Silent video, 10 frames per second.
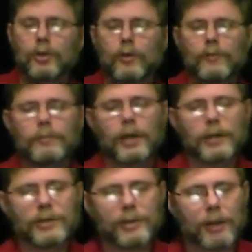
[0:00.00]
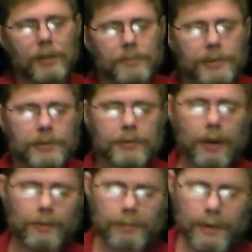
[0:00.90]
2 of them are in Psalms.
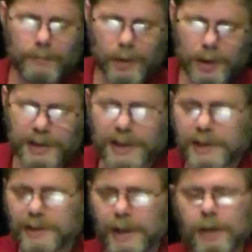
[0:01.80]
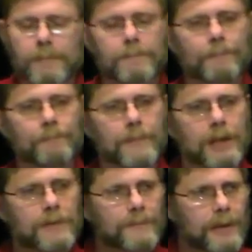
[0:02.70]
3 of them are in Isaiah.
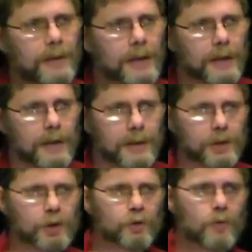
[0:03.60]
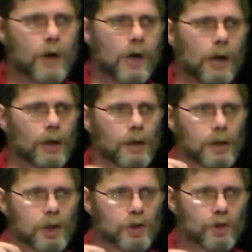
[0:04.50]
It's very strong,
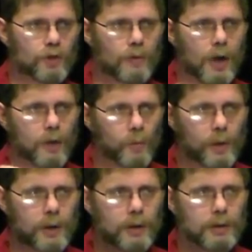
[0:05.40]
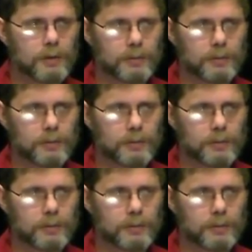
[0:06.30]
strong word.